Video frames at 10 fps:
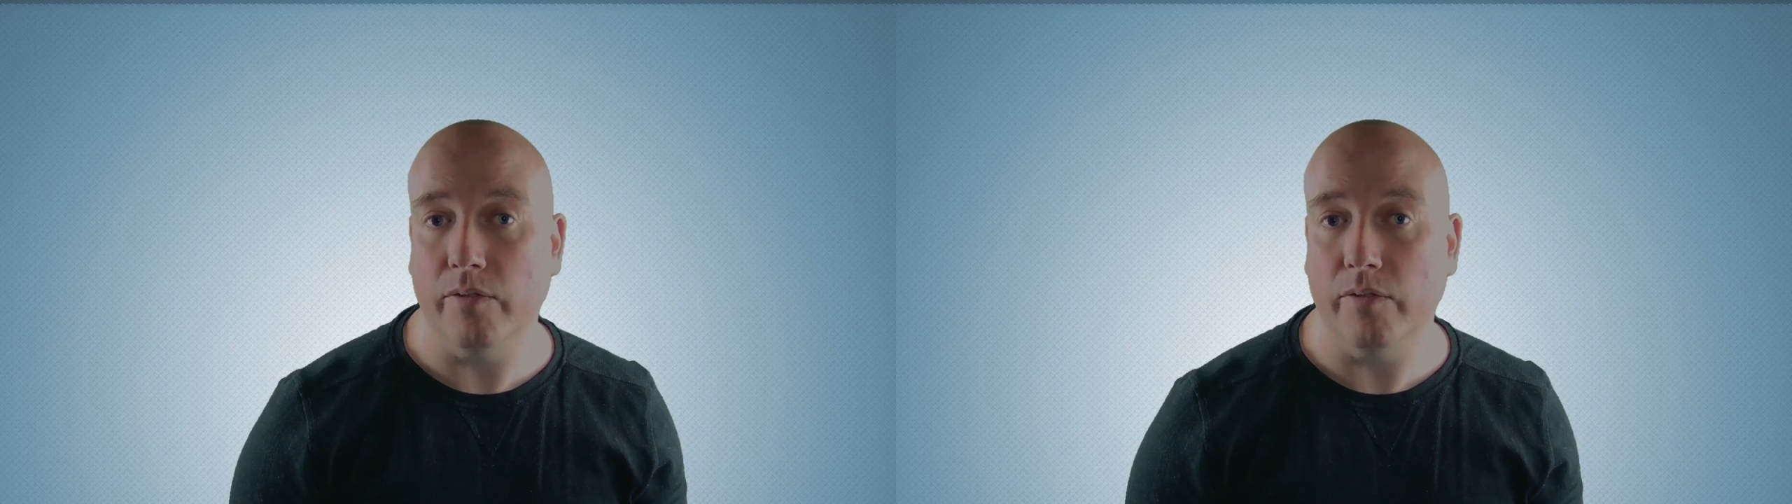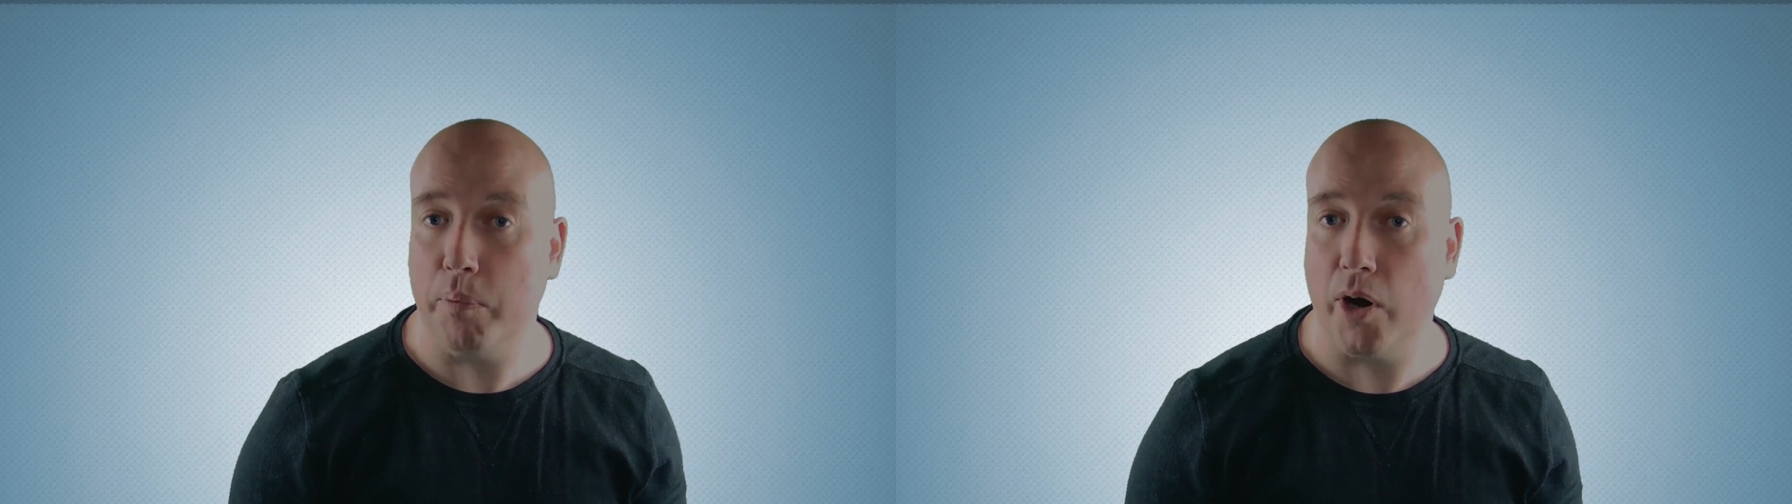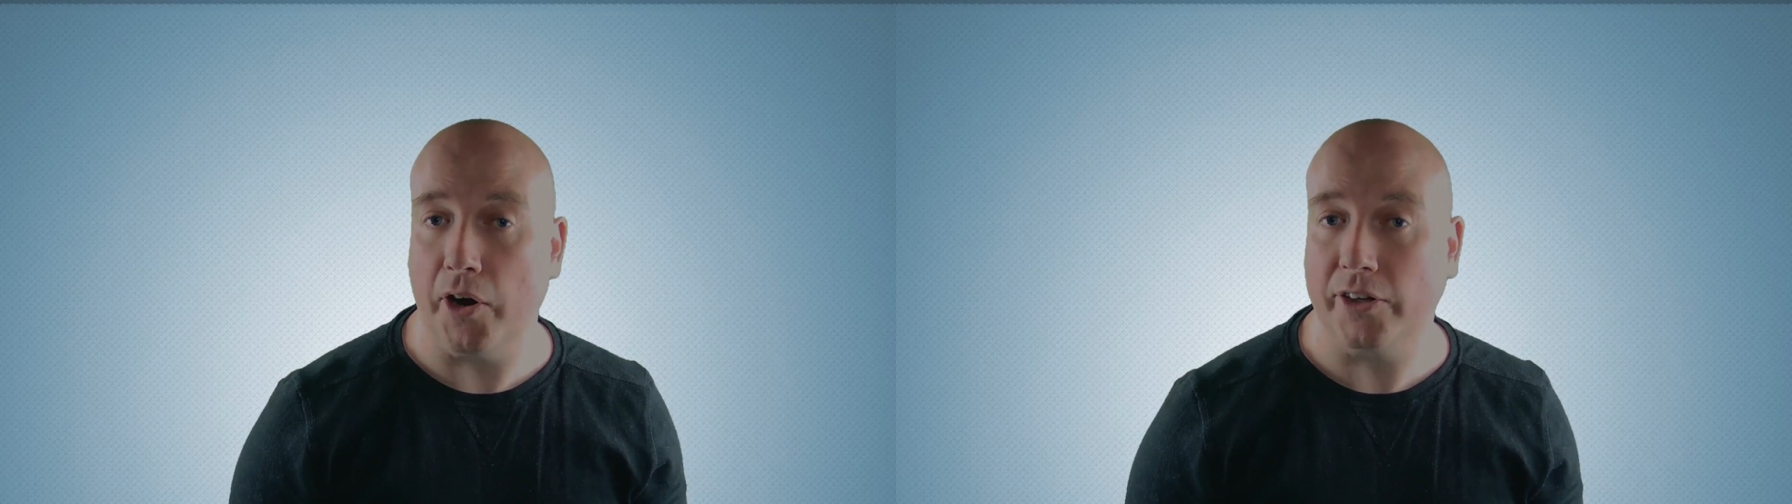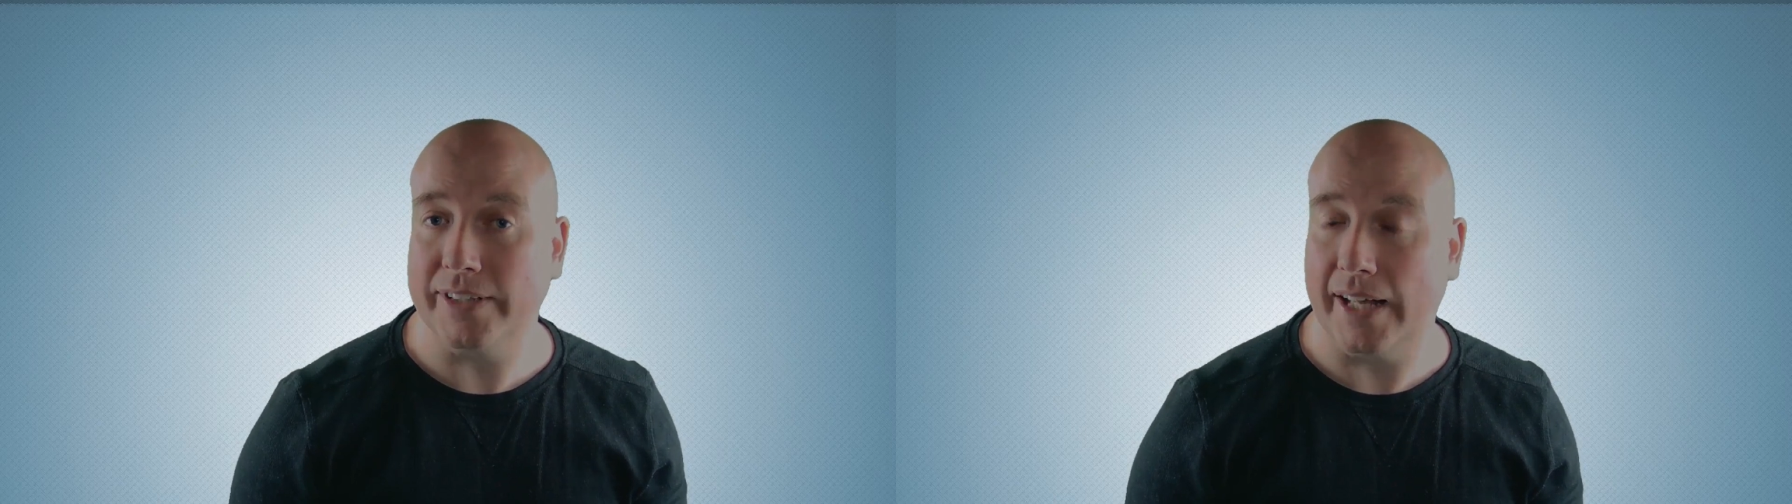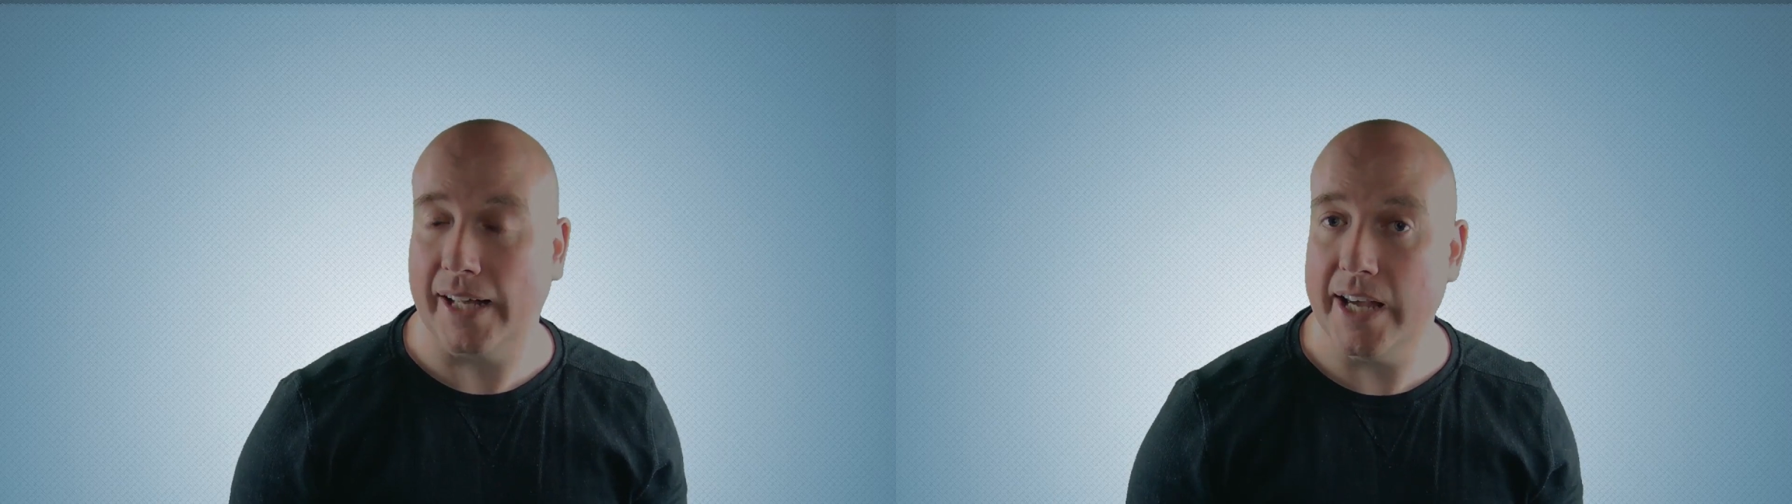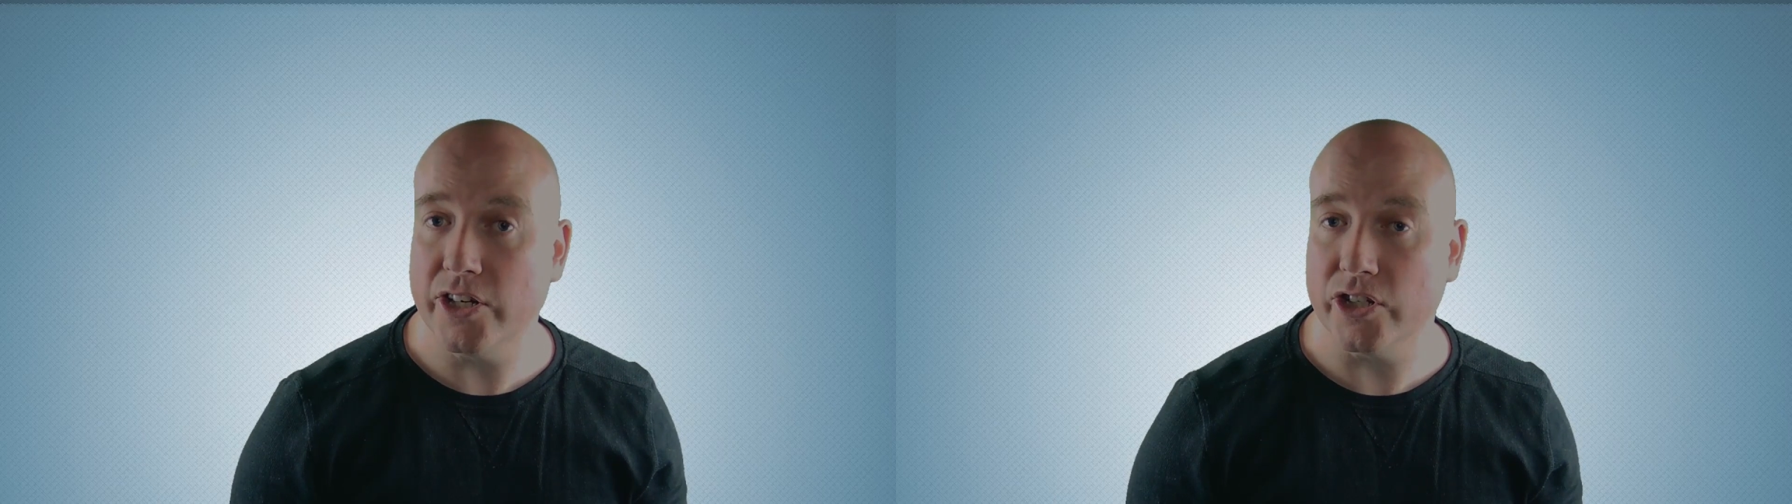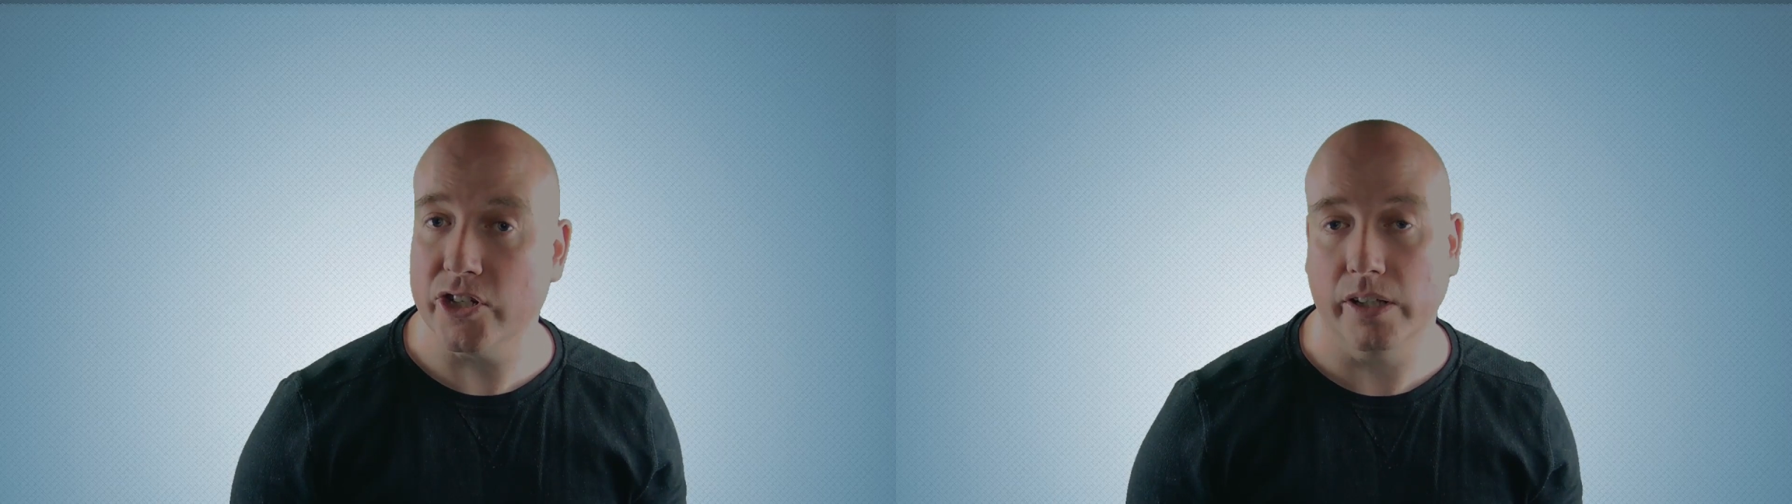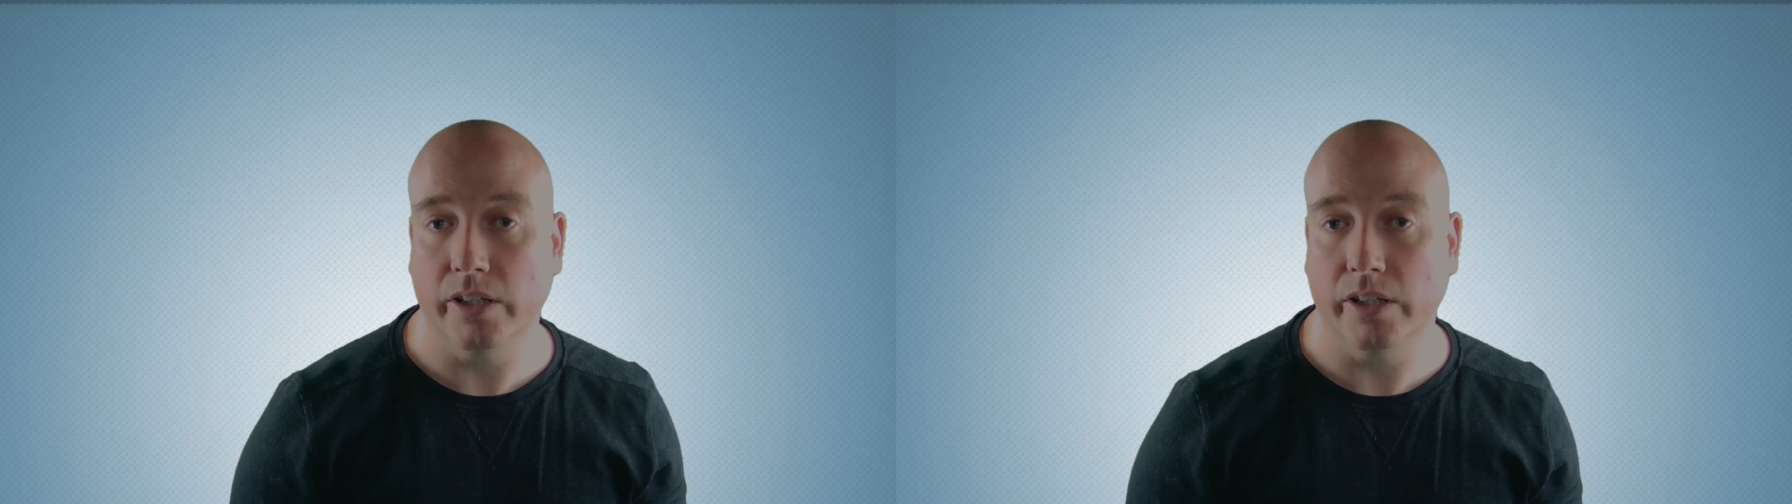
for product allocation,